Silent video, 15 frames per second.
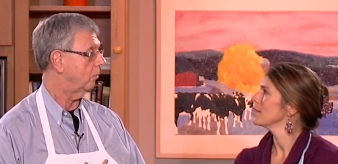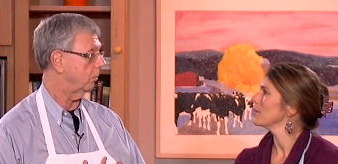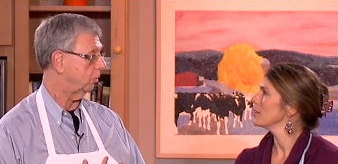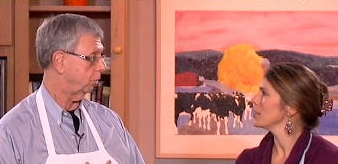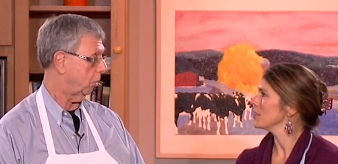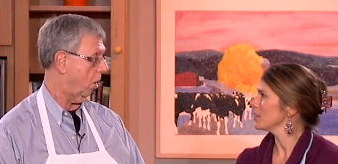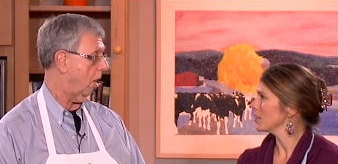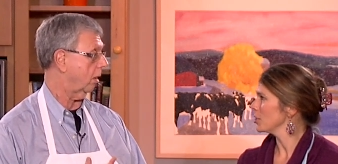
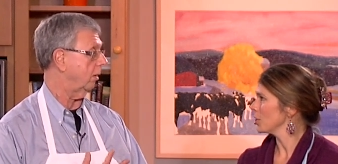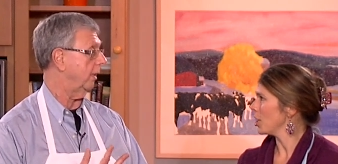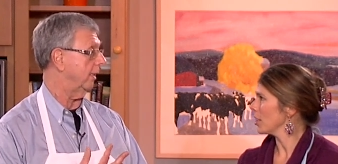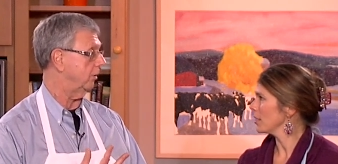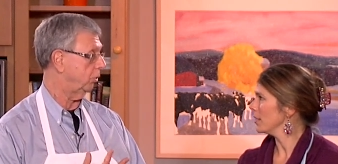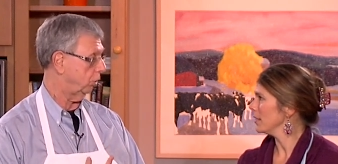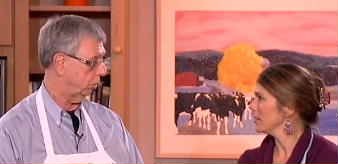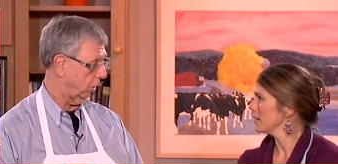Speaker 1: chocolate,
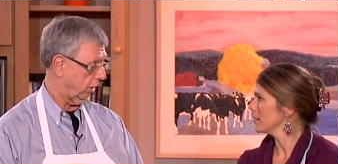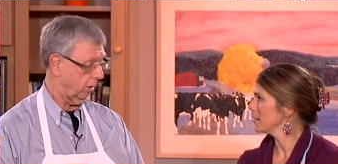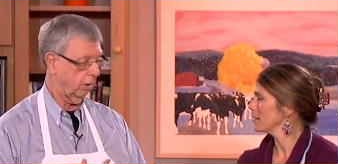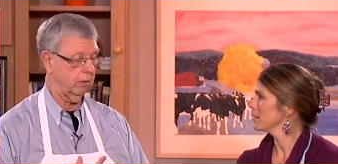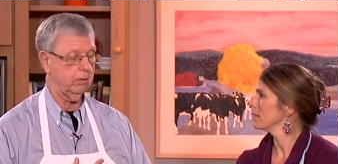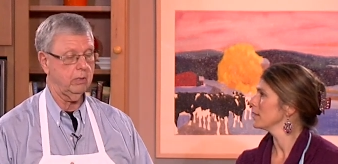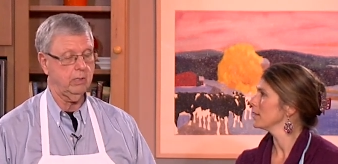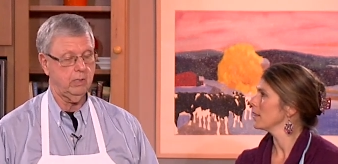chocolate,
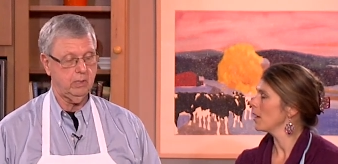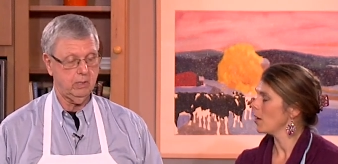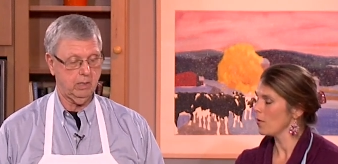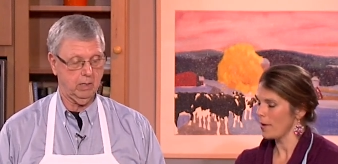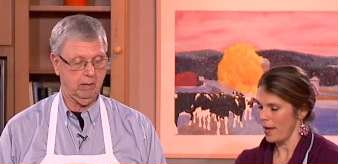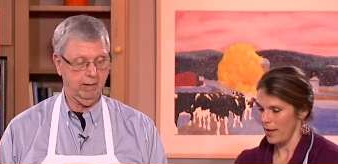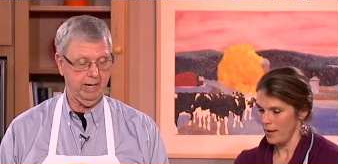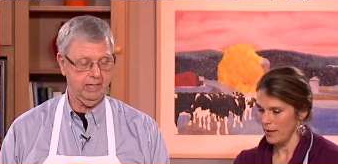sugar,
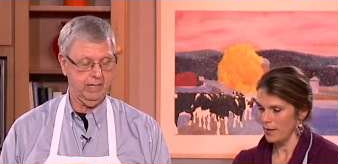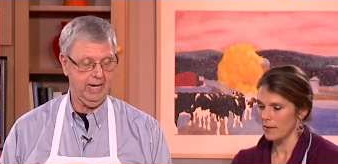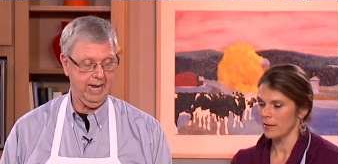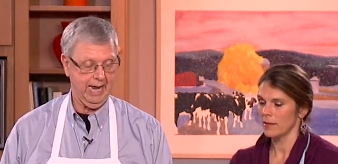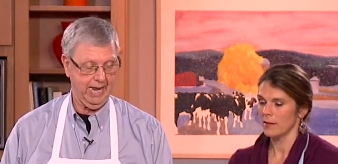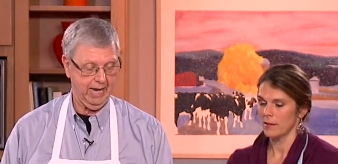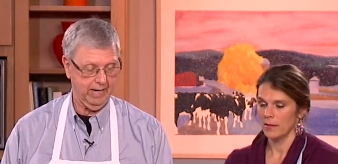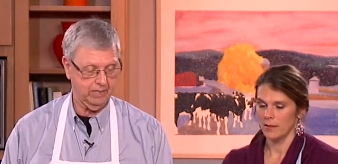okay. right,
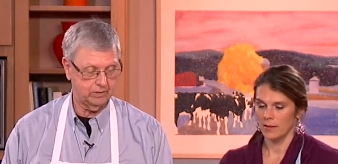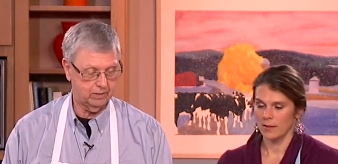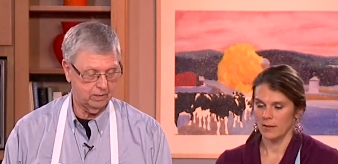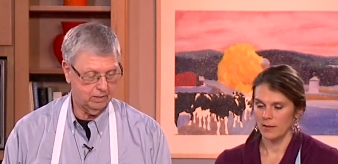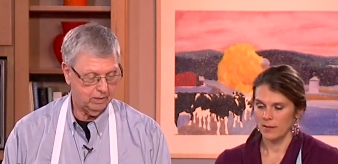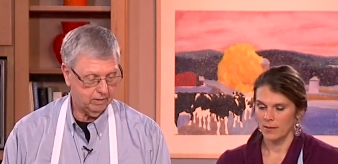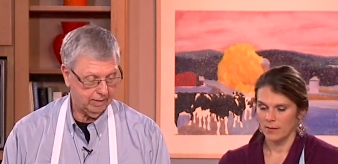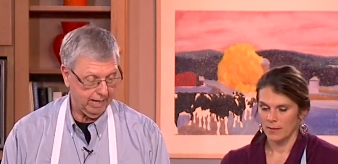and
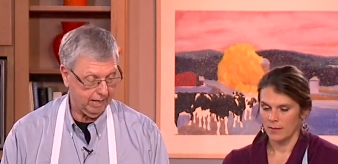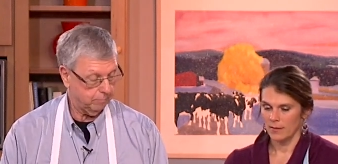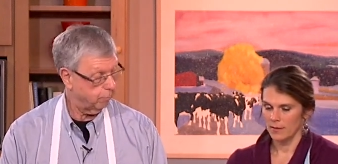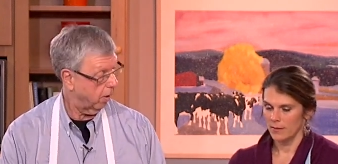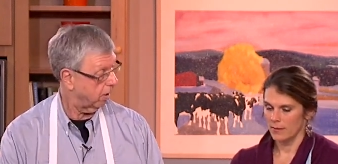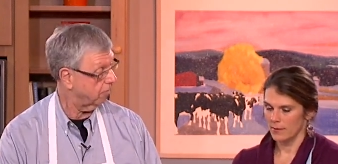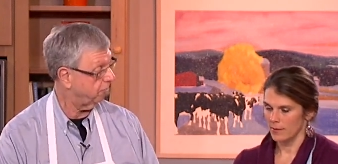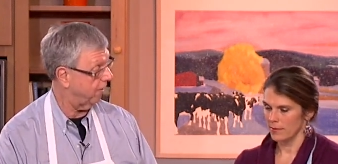and
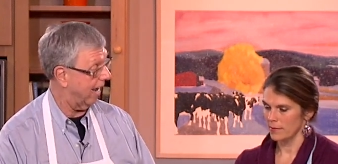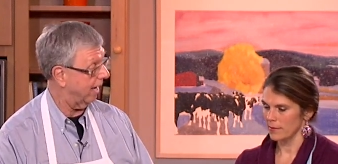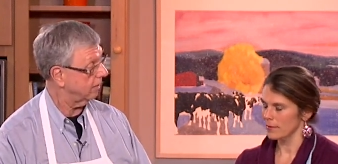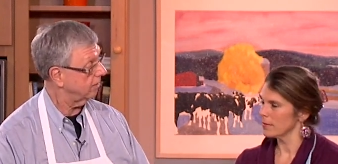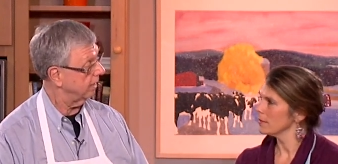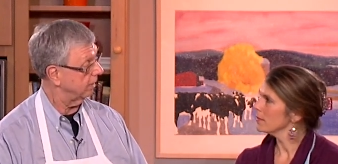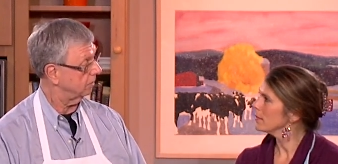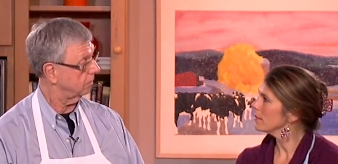butter
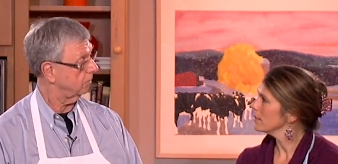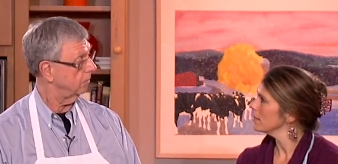fat. there's,